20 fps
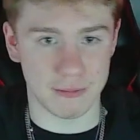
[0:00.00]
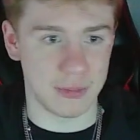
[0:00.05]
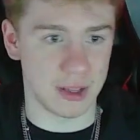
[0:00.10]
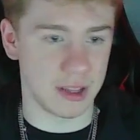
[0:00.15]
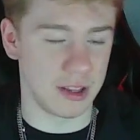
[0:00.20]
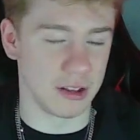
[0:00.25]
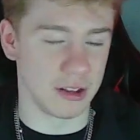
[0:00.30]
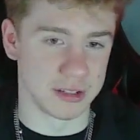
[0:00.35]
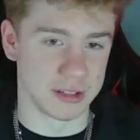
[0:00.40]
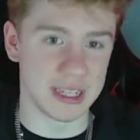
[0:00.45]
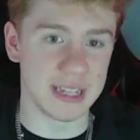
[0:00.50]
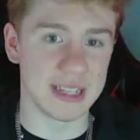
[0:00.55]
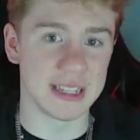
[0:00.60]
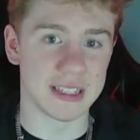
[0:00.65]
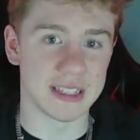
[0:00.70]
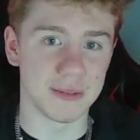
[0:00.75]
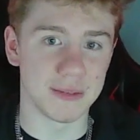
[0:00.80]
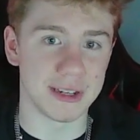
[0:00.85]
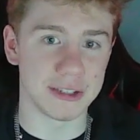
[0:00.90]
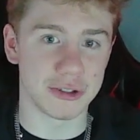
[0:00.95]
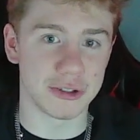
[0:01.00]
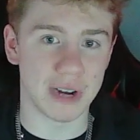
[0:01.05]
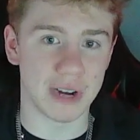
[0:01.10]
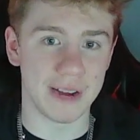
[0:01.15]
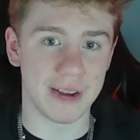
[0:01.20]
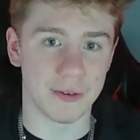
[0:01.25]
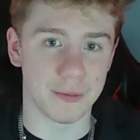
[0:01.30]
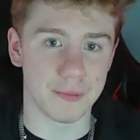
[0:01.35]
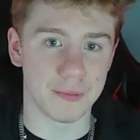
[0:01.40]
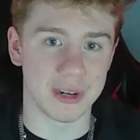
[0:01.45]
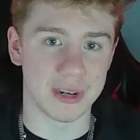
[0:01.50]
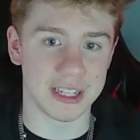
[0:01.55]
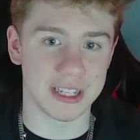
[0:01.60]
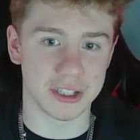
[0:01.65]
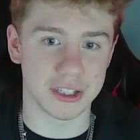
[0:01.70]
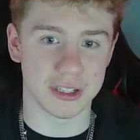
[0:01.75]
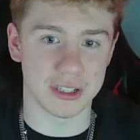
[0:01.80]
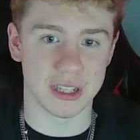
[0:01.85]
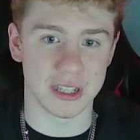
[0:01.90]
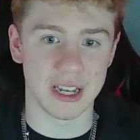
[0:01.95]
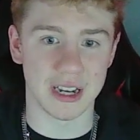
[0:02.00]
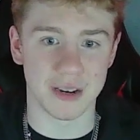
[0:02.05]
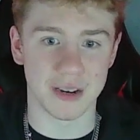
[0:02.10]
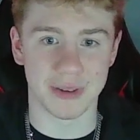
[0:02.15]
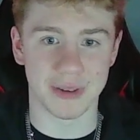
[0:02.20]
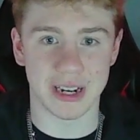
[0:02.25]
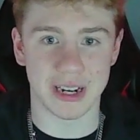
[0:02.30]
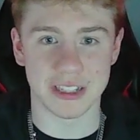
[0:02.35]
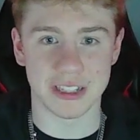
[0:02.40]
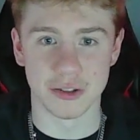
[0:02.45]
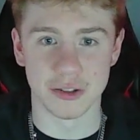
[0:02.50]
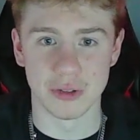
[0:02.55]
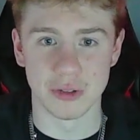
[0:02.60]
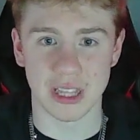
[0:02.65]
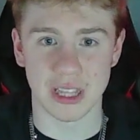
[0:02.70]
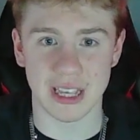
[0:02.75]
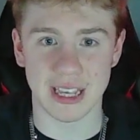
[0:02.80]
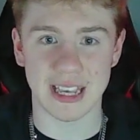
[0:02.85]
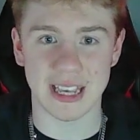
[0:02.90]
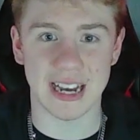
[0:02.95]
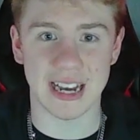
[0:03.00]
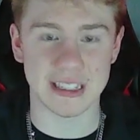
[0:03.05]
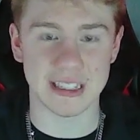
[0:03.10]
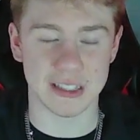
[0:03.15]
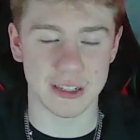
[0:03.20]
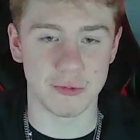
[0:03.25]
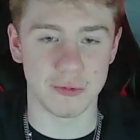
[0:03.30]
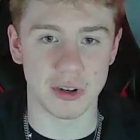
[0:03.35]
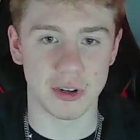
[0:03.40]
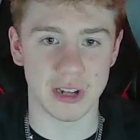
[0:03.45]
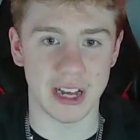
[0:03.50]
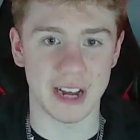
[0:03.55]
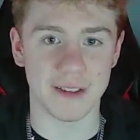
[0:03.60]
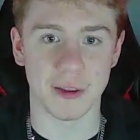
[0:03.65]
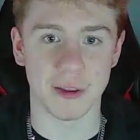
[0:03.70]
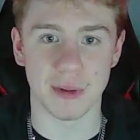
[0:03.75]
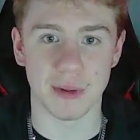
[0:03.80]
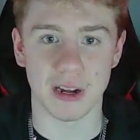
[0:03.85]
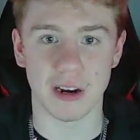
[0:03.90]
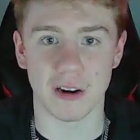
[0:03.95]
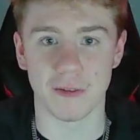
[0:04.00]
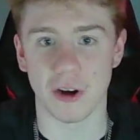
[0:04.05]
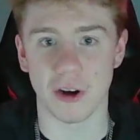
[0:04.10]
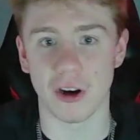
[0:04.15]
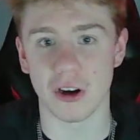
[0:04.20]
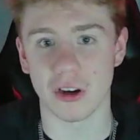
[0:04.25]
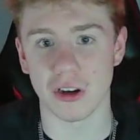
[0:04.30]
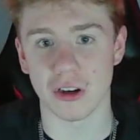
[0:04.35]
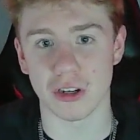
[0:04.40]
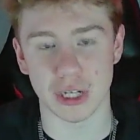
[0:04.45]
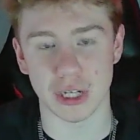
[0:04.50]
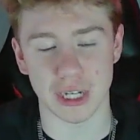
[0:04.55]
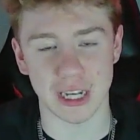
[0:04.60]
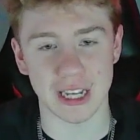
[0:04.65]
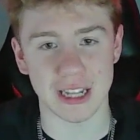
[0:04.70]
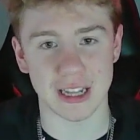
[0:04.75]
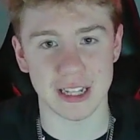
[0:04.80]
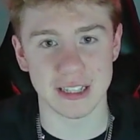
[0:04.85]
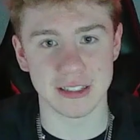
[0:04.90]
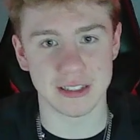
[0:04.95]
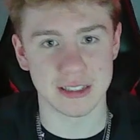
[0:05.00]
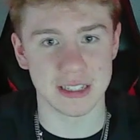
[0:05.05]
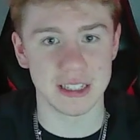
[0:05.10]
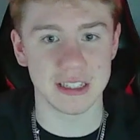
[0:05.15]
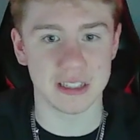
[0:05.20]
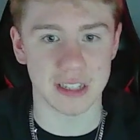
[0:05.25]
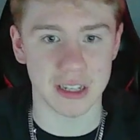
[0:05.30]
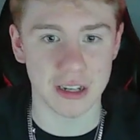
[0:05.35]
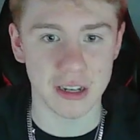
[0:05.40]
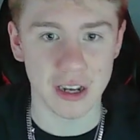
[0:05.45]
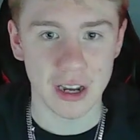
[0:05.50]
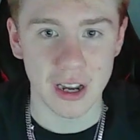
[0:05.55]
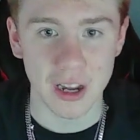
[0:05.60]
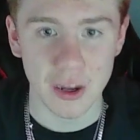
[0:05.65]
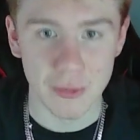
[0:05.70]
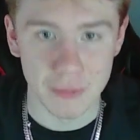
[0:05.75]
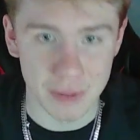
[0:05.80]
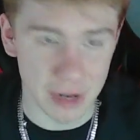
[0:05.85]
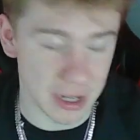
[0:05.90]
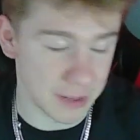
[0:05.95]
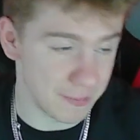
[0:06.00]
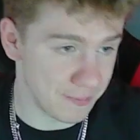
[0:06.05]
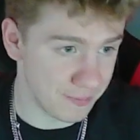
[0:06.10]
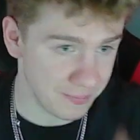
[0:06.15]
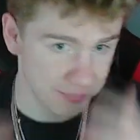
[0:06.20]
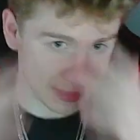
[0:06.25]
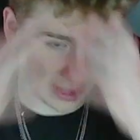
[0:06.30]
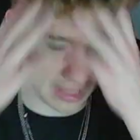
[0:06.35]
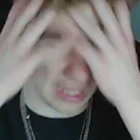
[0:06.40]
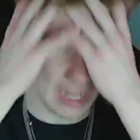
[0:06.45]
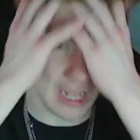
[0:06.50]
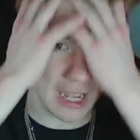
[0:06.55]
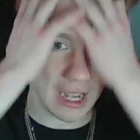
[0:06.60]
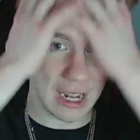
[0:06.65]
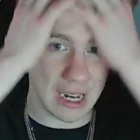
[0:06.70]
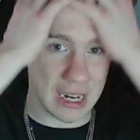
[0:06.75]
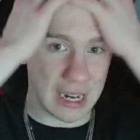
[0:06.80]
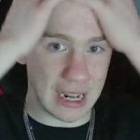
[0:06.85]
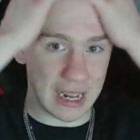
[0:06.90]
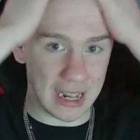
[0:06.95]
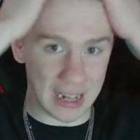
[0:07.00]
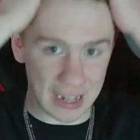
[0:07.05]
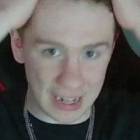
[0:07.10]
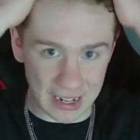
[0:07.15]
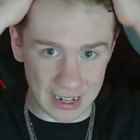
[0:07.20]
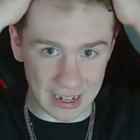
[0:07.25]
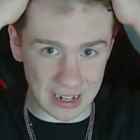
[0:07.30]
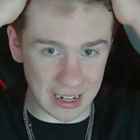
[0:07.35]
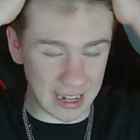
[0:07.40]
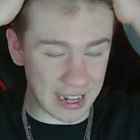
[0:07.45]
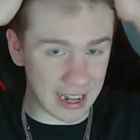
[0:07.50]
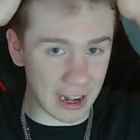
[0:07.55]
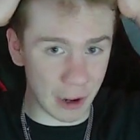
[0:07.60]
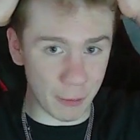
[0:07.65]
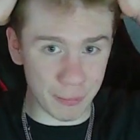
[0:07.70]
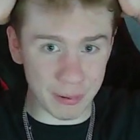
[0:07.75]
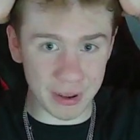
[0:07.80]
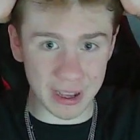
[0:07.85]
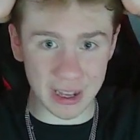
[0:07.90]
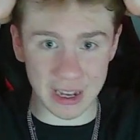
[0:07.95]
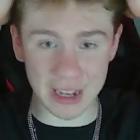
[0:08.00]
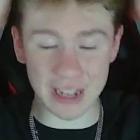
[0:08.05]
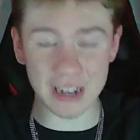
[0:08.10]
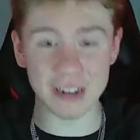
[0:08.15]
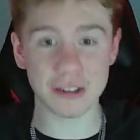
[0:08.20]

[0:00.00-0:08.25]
you'll see this in my driver predictions later, but I do think Gasly will have the better of Ocon again this season. But Alpine,